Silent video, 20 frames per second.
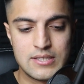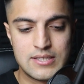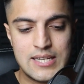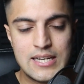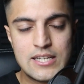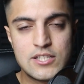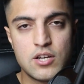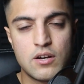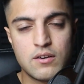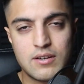
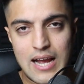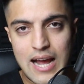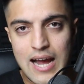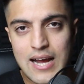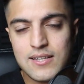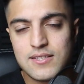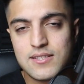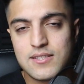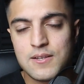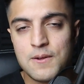TikTok
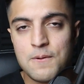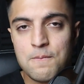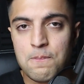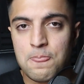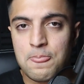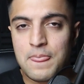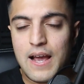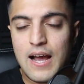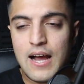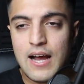ads,
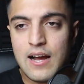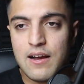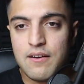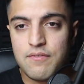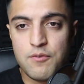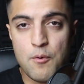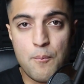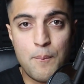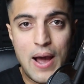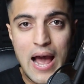
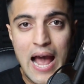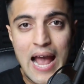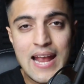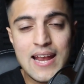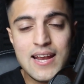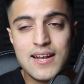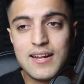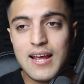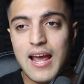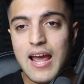for
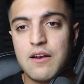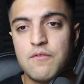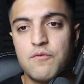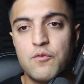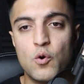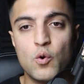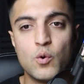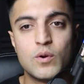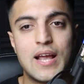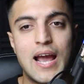paid and
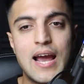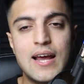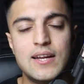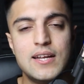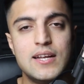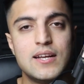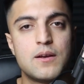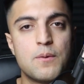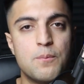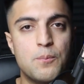for
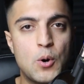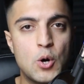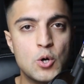organic,